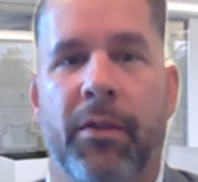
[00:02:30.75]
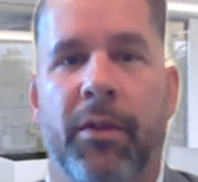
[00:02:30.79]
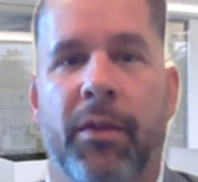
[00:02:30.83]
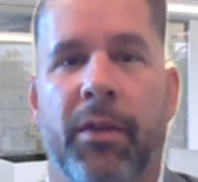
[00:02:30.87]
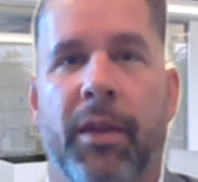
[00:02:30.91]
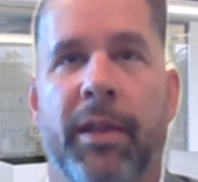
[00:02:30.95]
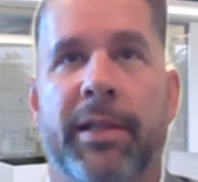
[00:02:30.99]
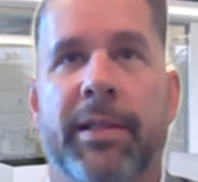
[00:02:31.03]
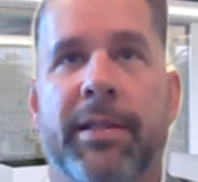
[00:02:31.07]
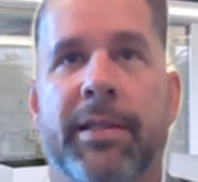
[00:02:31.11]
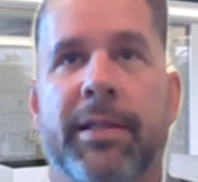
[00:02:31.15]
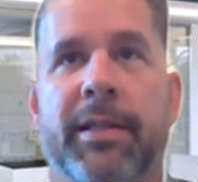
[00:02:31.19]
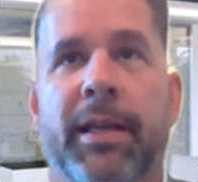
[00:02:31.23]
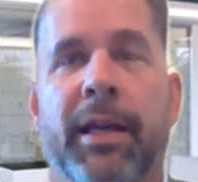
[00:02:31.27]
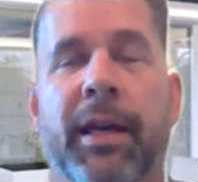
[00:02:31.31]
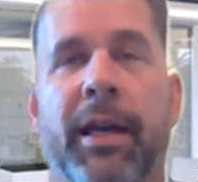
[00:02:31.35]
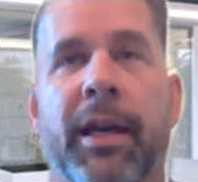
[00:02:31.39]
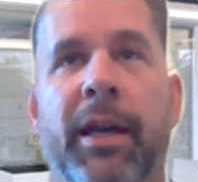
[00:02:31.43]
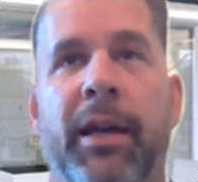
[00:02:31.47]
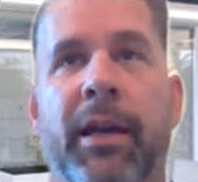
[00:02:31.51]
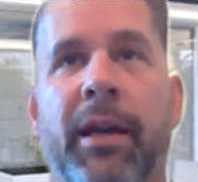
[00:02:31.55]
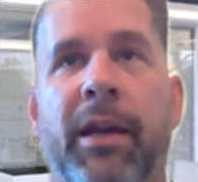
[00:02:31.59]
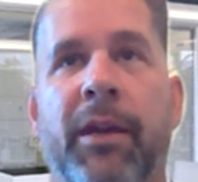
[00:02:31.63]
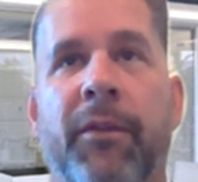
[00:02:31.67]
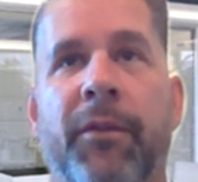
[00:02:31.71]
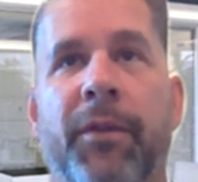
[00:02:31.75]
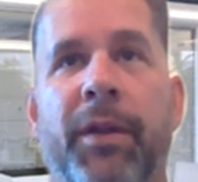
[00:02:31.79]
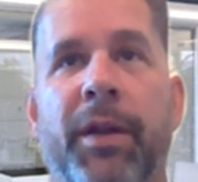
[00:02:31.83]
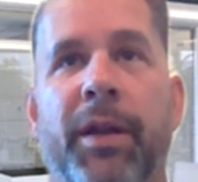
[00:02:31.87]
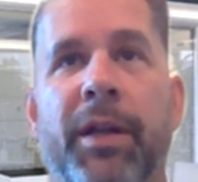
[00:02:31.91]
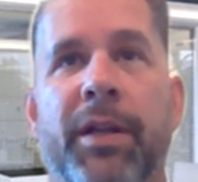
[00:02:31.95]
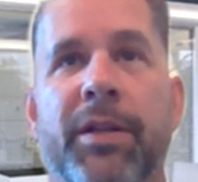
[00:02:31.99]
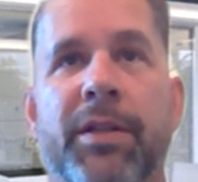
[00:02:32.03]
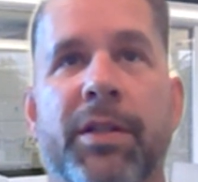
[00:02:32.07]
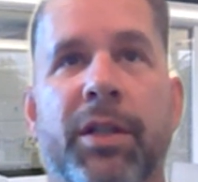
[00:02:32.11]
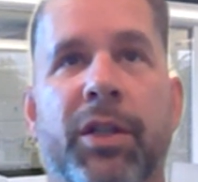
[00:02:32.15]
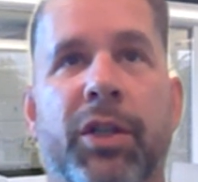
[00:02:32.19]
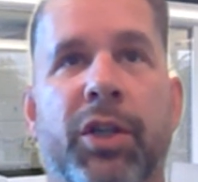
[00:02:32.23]
Let's say if it
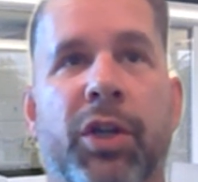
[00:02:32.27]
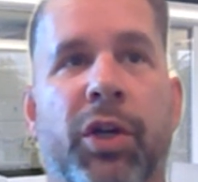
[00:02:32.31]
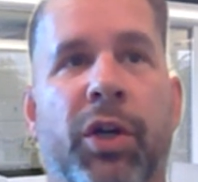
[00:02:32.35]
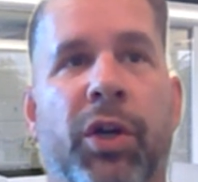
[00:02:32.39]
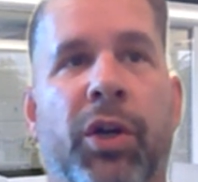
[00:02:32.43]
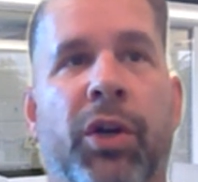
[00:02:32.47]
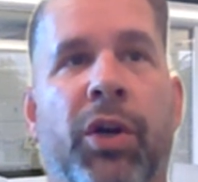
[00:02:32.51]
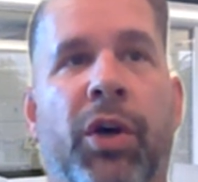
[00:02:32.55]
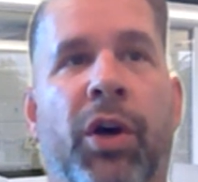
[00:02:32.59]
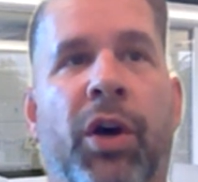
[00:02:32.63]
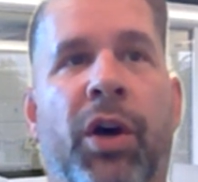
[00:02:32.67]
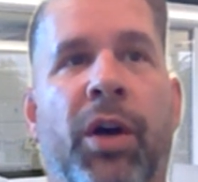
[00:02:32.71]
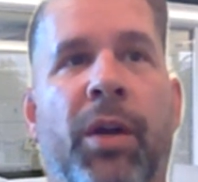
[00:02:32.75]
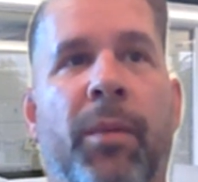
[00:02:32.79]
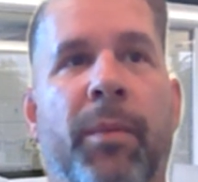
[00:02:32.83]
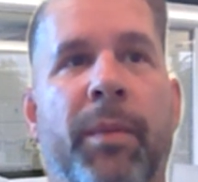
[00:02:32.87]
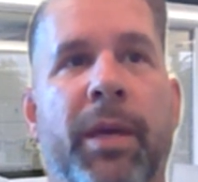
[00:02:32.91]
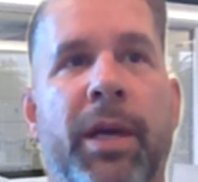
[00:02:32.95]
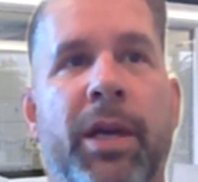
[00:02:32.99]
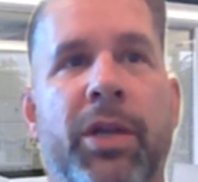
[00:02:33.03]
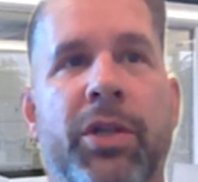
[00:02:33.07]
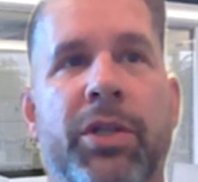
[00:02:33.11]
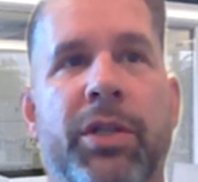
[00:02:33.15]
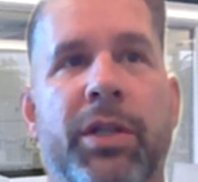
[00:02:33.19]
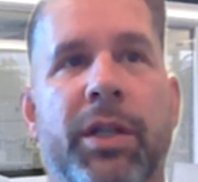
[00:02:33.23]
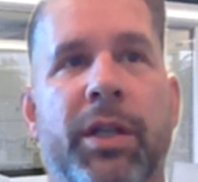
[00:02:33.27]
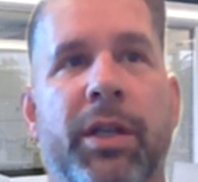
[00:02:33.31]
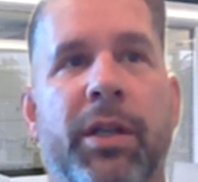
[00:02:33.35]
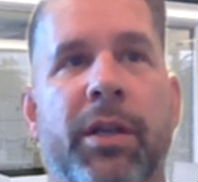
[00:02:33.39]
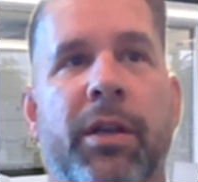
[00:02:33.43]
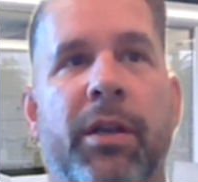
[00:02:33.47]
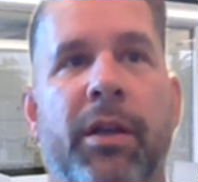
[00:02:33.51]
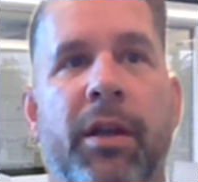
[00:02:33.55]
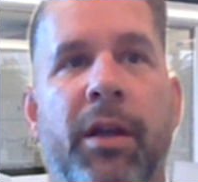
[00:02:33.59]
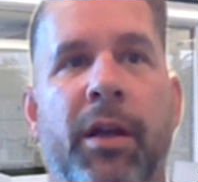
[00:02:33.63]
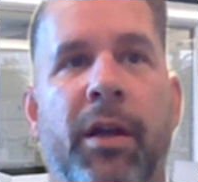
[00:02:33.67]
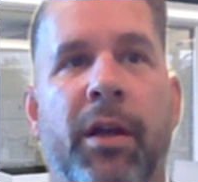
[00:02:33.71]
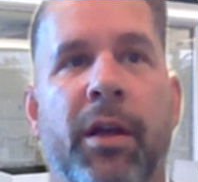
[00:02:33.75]
is a current
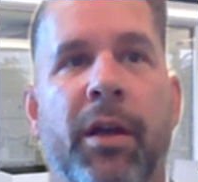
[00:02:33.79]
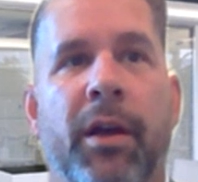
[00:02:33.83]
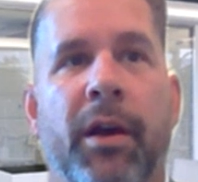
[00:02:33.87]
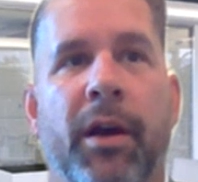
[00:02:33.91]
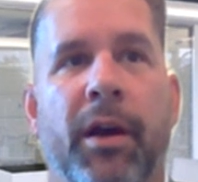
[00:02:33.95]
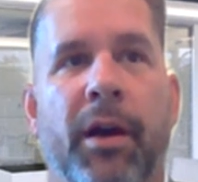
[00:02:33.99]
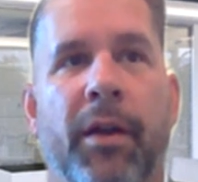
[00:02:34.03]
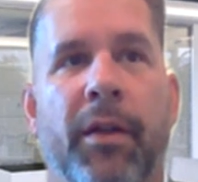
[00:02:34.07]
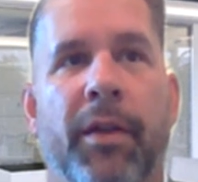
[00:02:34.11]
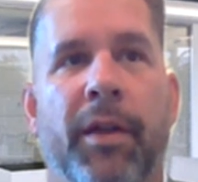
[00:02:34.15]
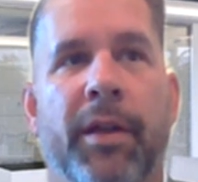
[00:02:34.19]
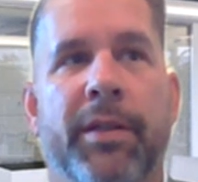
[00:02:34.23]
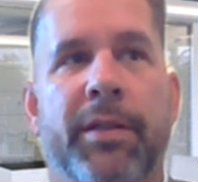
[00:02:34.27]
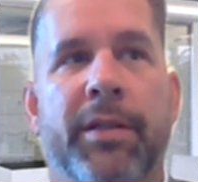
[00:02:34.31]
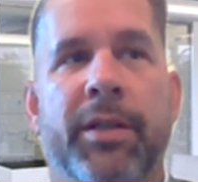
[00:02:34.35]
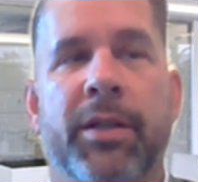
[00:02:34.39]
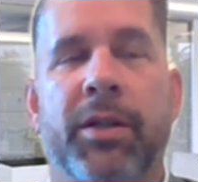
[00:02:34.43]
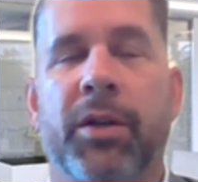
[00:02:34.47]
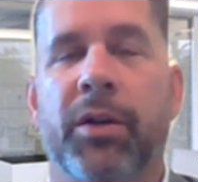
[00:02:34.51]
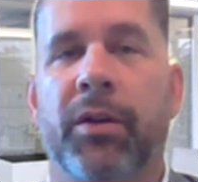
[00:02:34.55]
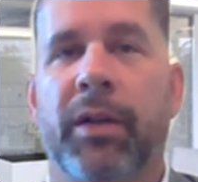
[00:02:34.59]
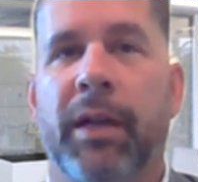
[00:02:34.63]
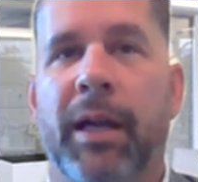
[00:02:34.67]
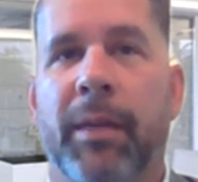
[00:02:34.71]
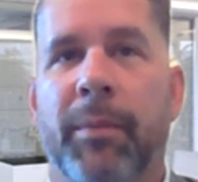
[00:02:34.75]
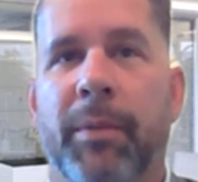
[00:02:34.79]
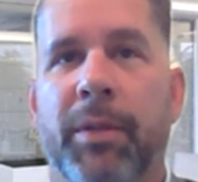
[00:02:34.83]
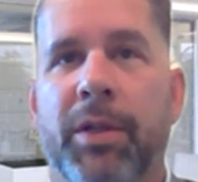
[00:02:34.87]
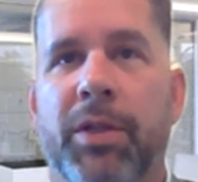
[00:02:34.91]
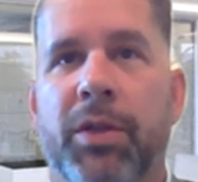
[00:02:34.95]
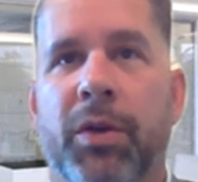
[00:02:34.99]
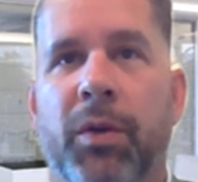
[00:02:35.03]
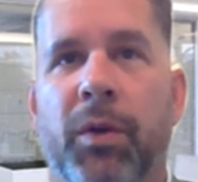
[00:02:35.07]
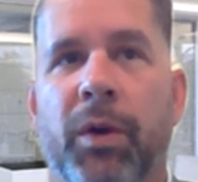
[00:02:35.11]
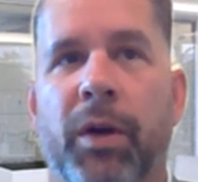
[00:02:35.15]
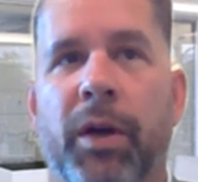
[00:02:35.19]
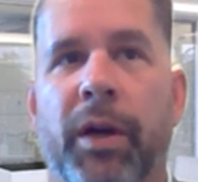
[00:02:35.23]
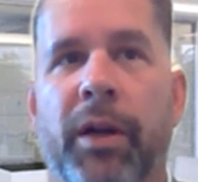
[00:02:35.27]
automation that's in your
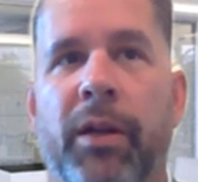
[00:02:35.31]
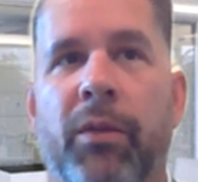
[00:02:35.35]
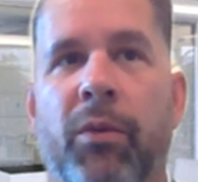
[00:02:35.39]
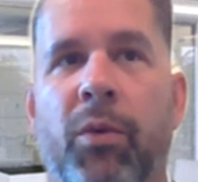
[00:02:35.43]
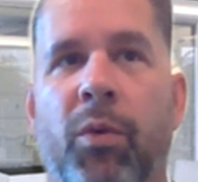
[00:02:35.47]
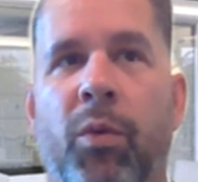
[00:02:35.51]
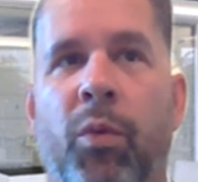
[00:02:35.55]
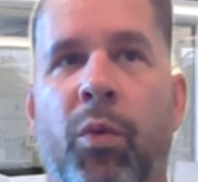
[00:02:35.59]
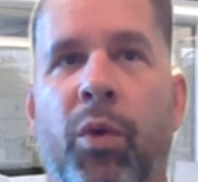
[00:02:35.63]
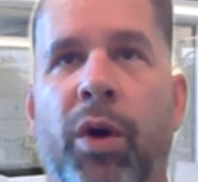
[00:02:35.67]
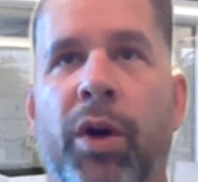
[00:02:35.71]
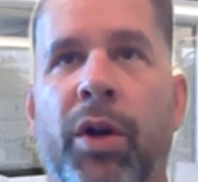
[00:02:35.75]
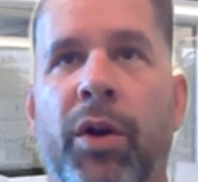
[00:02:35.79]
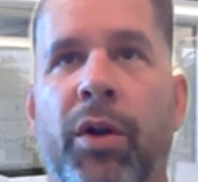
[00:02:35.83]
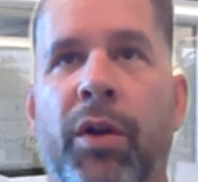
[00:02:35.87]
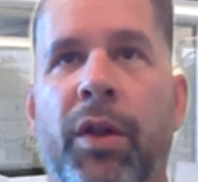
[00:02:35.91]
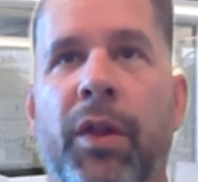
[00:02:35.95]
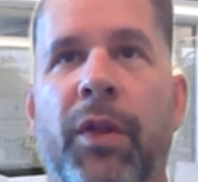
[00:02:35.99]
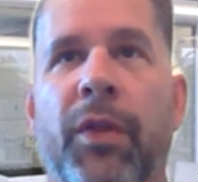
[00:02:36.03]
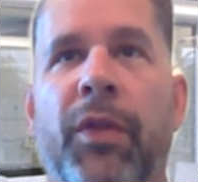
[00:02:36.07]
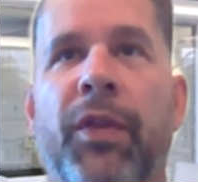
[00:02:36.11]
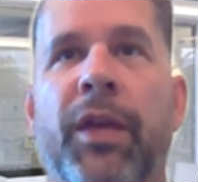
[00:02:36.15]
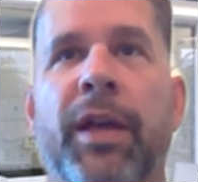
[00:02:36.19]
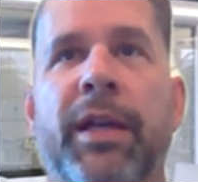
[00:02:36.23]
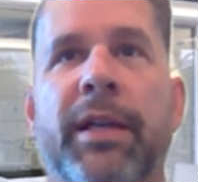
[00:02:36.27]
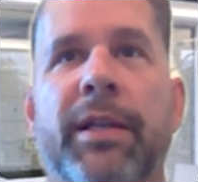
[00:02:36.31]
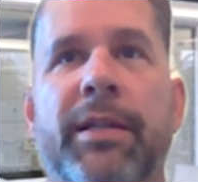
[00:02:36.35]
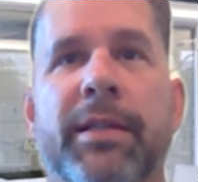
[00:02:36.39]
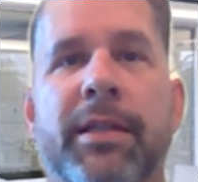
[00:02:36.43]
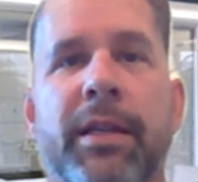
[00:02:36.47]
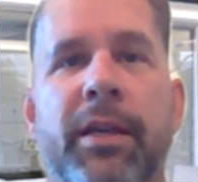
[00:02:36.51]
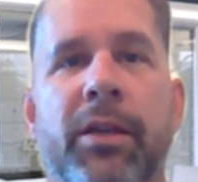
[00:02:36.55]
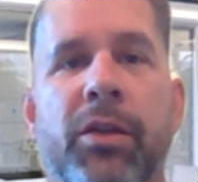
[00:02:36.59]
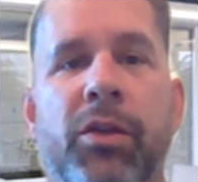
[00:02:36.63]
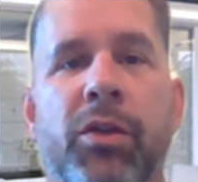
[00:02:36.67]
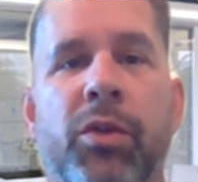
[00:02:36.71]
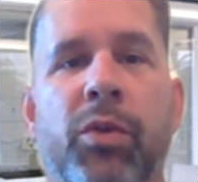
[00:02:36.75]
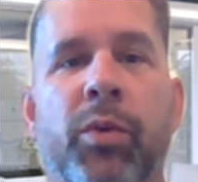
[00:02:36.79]
laboratory, what are the things
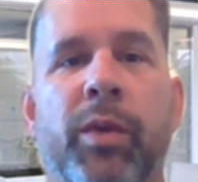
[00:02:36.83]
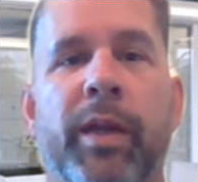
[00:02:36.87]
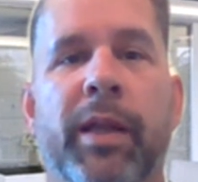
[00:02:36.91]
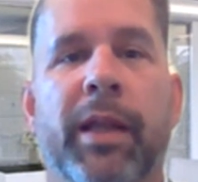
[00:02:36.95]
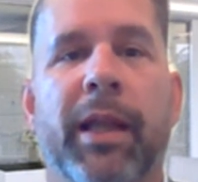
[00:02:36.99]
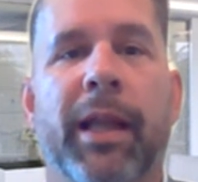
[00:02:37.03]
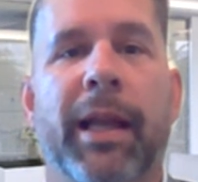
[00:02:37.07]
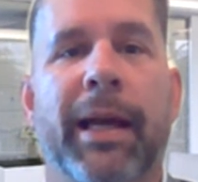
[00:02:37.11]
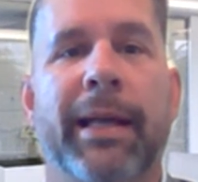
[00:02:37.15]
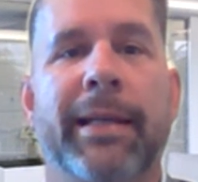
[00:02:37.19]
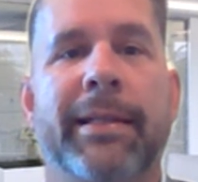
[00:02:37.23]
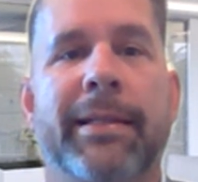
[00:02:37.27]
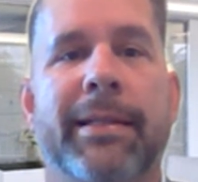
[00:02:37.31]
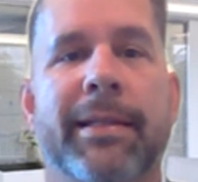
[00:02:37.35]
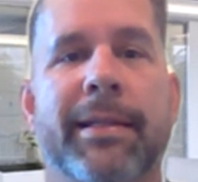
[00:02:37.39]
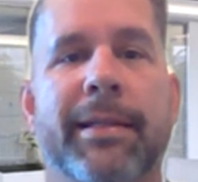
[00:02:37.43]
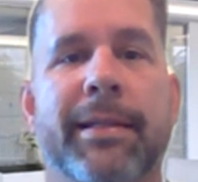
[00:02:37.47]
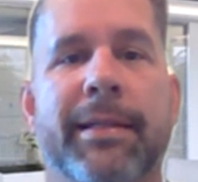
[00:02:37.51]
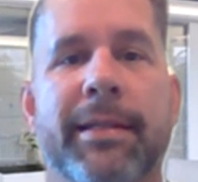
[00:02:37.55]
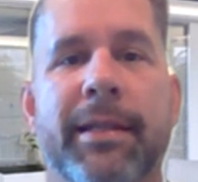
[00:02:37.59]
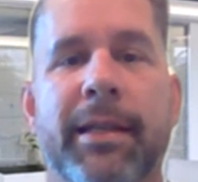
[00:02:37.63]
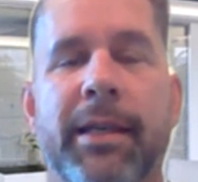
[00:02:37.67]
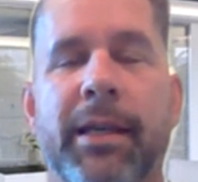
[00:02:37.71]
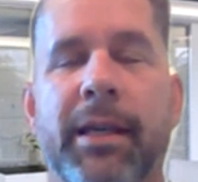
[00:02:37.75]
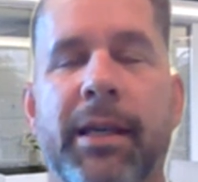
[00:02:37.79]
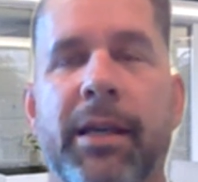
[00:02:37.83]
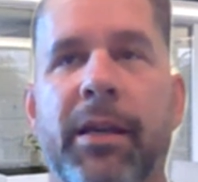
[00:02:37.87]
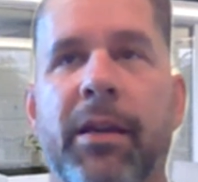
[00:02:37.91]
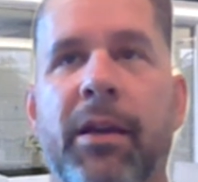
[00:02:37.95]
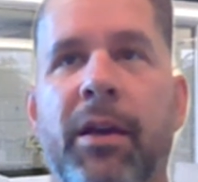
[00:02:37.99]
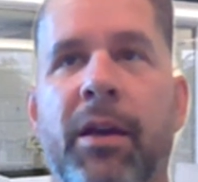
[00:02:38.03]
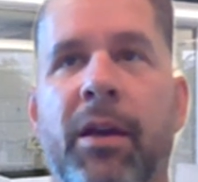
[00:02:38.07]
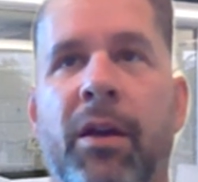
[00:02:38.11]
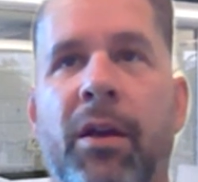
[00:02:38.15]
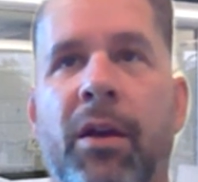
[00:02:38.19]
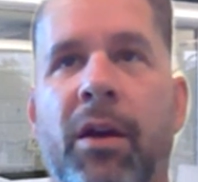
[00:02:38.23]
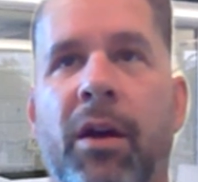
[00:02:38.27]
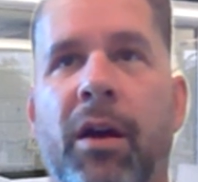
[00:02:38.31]
that you would like to
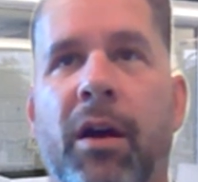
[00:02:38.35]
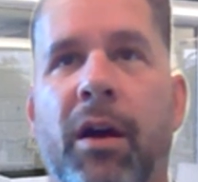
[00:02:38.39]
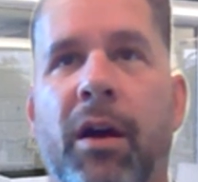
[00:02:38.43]
see